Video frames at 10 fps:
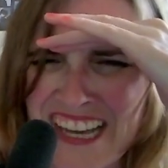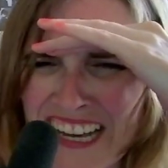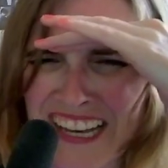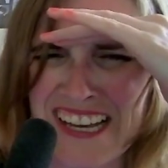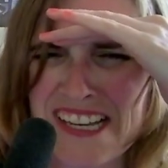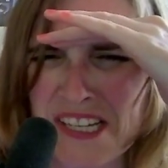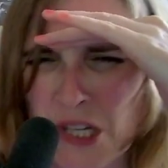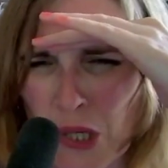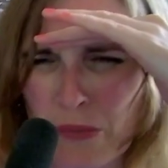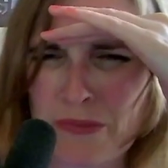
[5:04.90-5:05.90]
Keep my
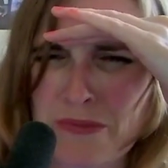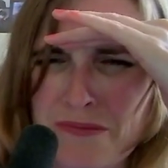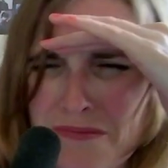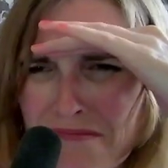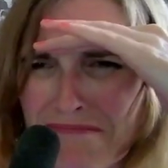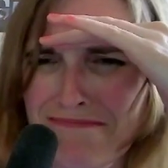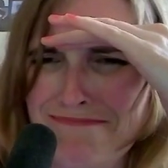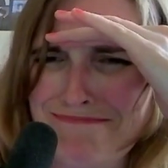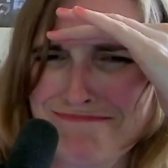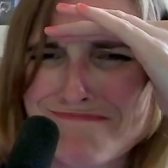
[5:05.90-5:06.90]
passion, I gotta
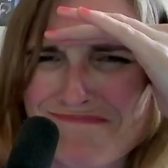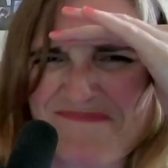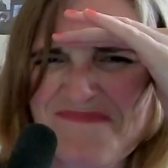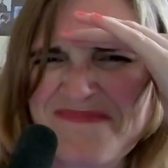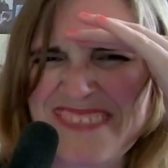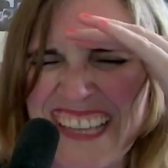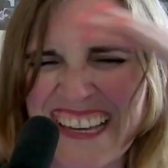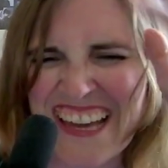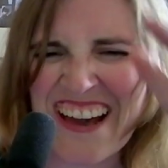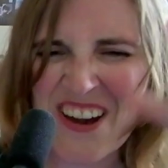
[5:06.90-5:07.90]
go.
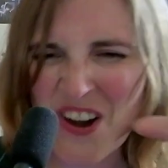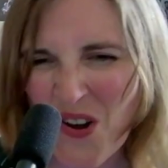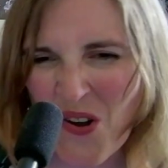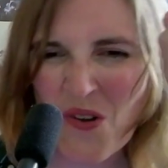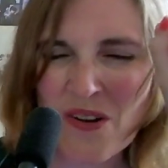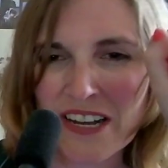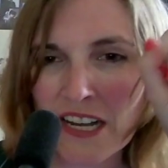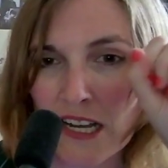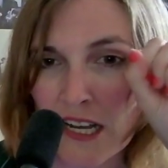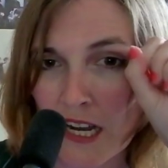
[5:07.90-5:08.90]

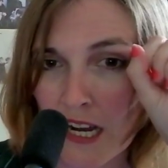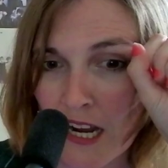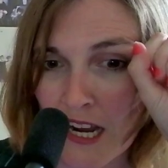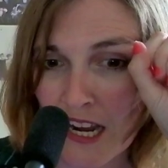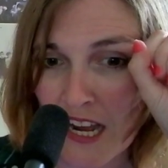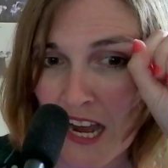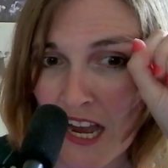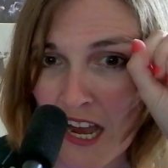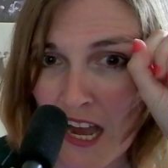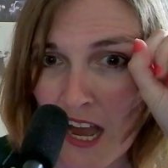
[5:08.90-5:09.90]
Yeah,
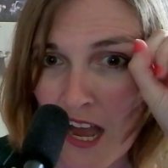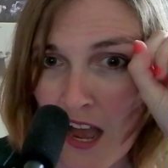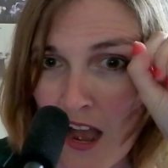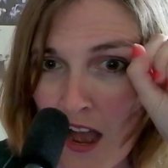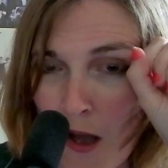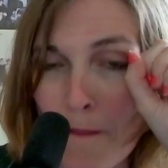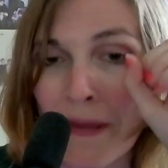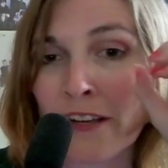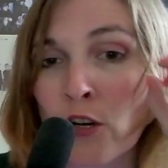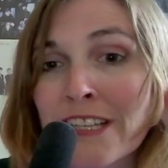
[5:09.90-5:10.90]
go
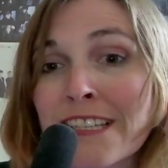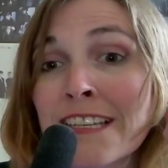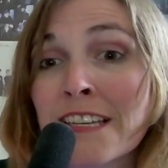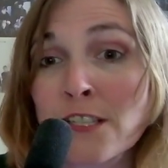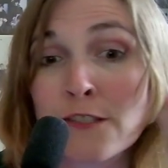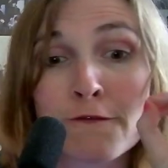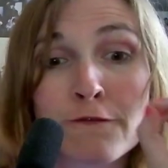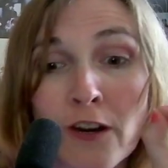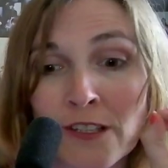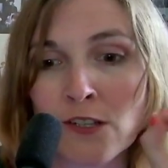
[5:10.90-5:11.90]
god, he is
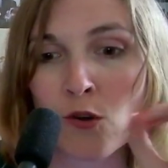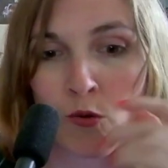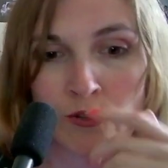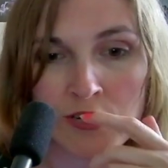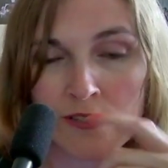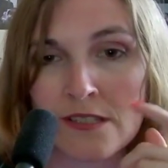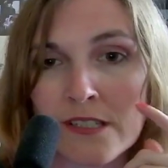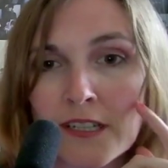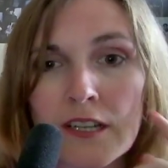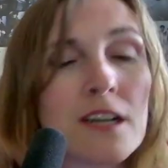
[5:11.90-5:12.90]
fucking gorgeous.
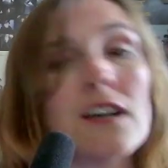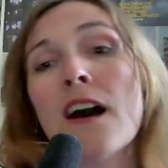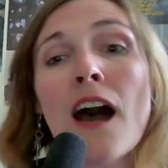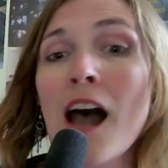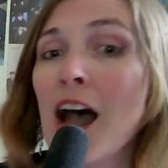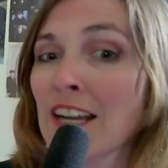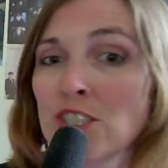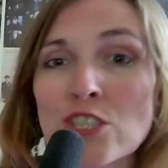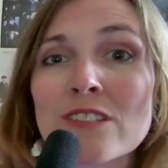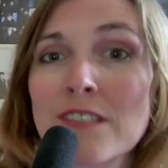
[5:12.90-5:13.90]
I
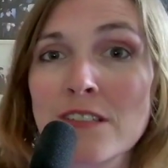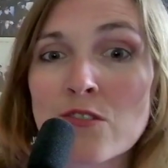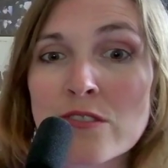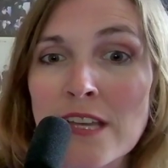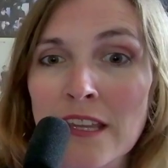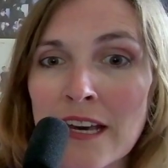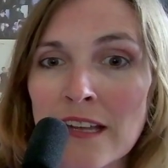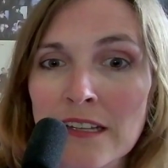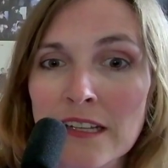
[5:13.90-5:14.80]
just needed to say that.